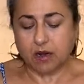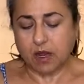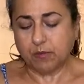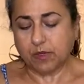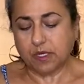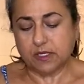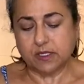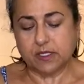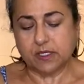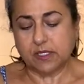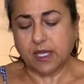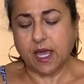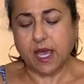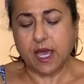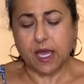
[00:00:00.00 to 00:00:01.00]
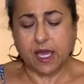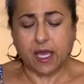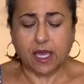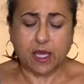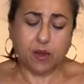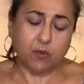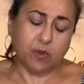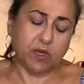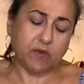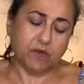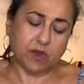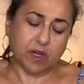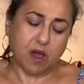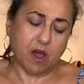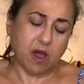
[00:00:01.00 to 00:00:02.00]
I'm going to say we've
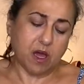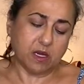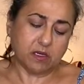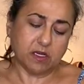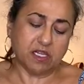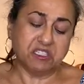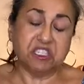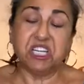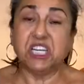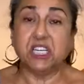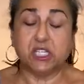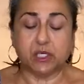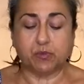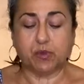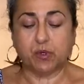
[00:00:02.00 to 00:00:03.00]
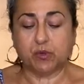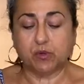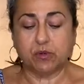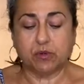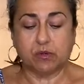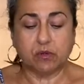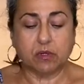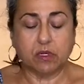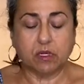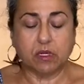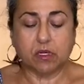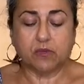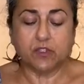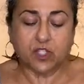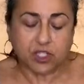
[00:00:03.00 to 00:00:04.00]
got a teaspoon
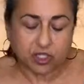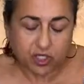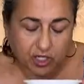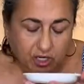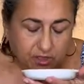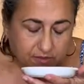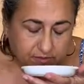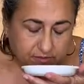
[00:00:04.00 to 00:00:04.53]
of ginger.